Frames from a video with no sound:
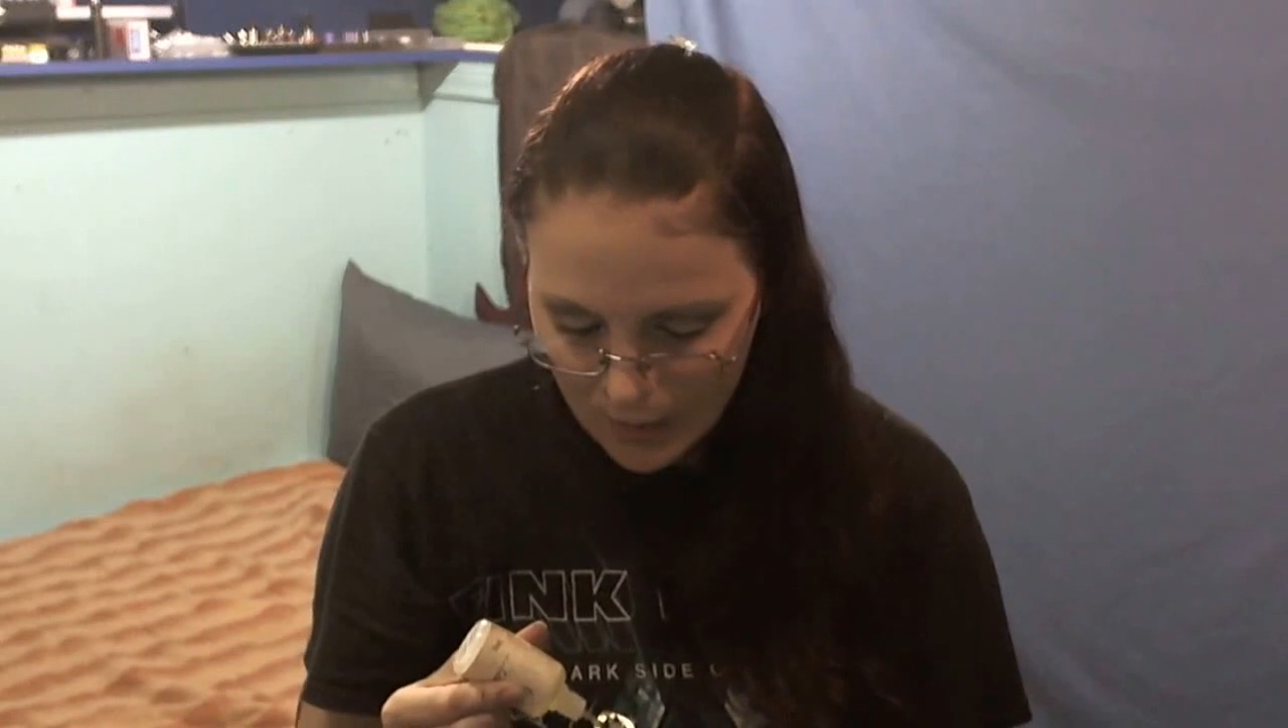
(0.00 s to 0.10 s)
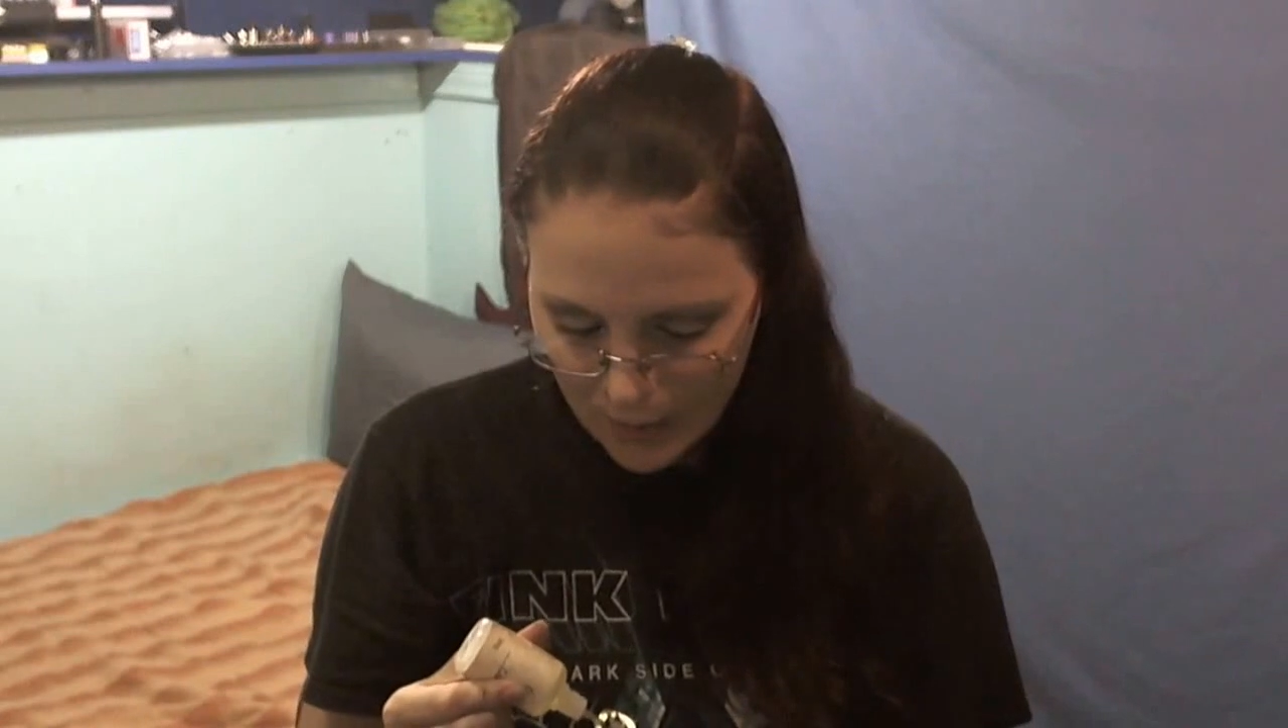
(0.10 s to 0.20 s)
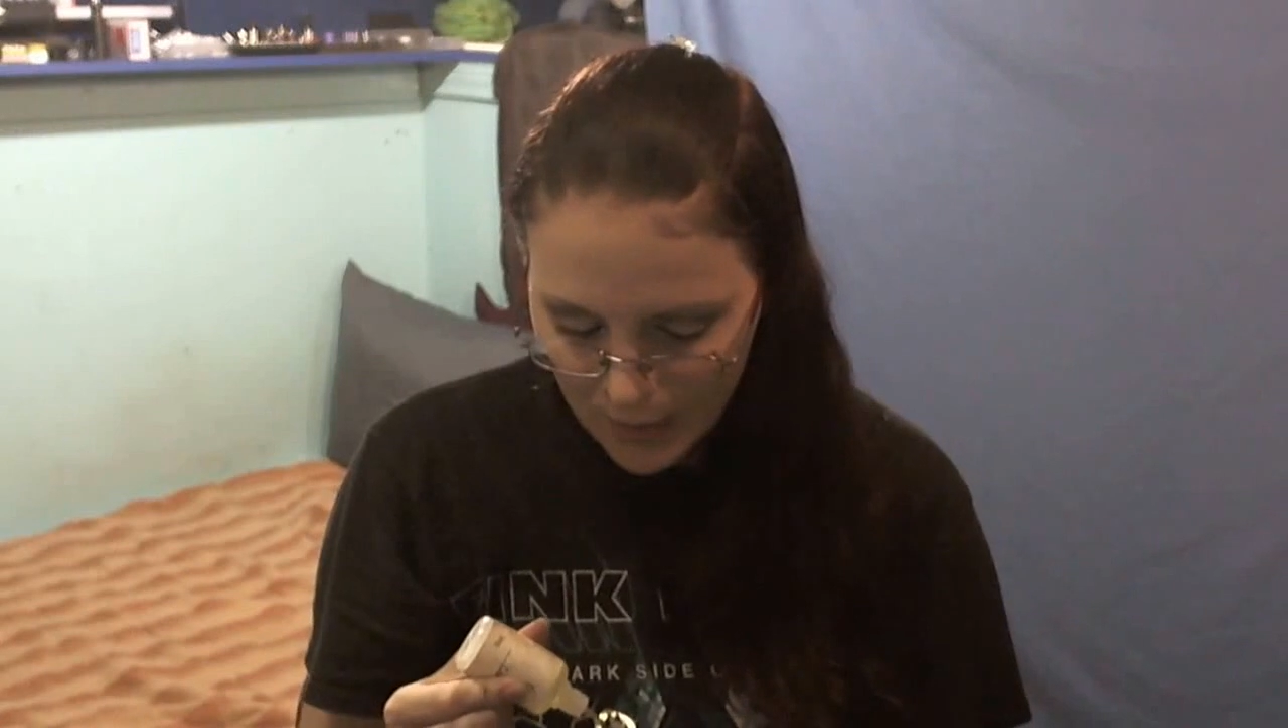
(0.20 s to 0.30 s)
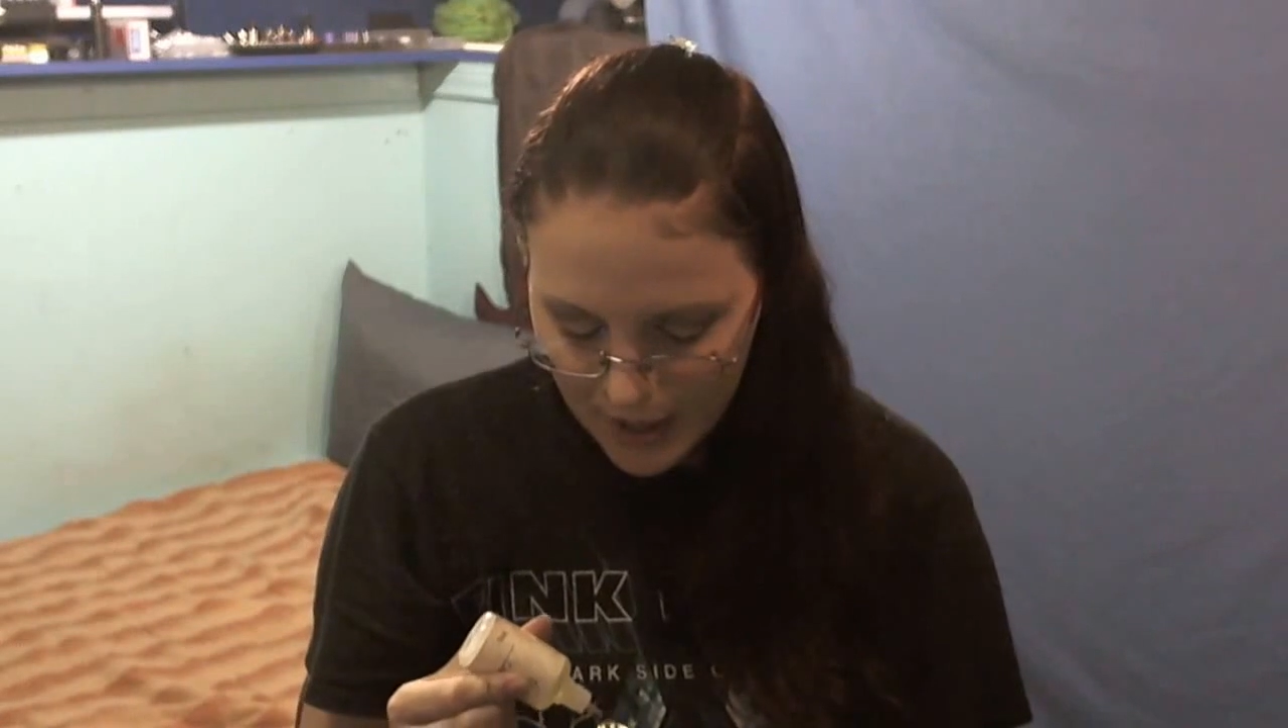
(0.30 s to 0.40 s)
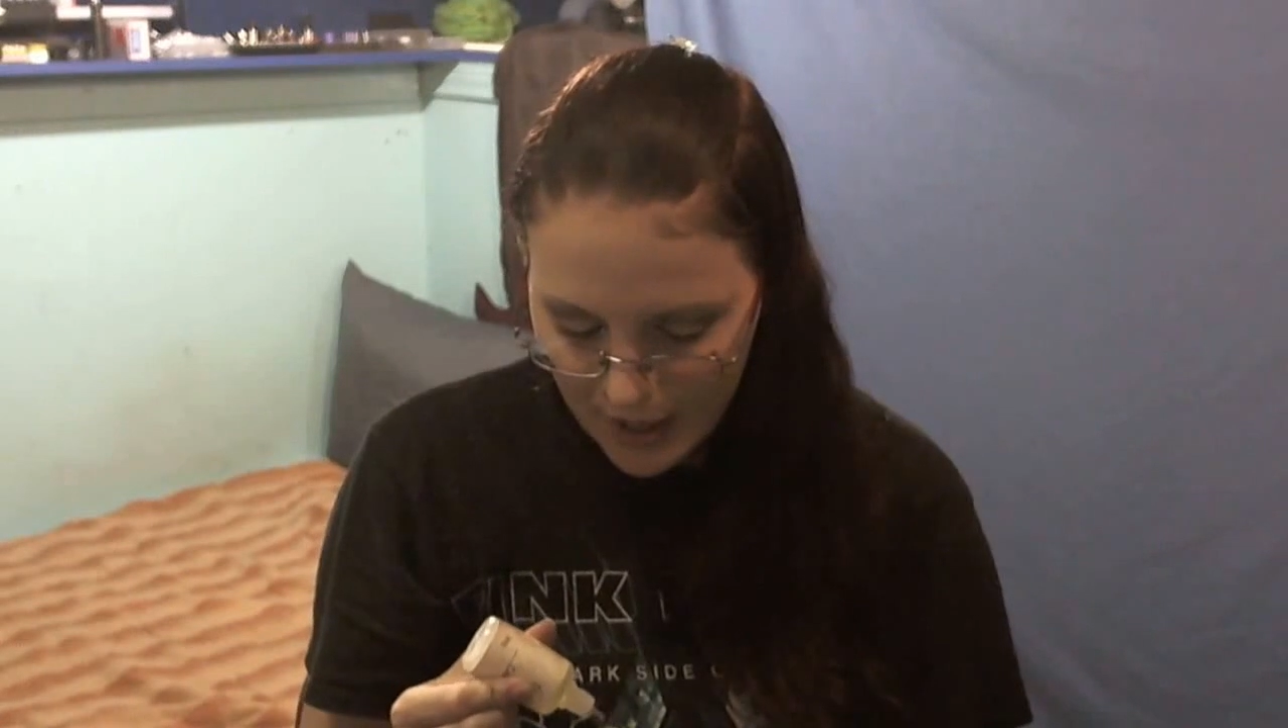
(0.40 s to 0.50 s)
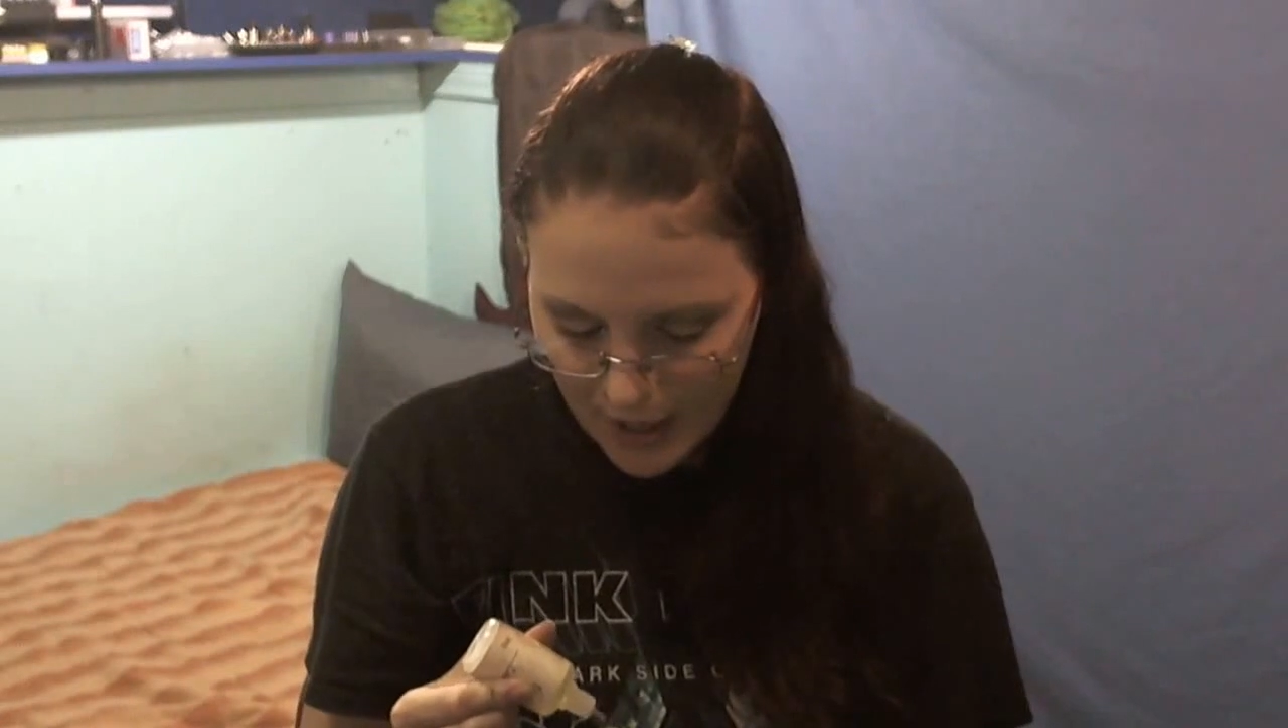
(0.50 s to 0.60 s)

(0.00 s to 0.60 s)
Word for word: But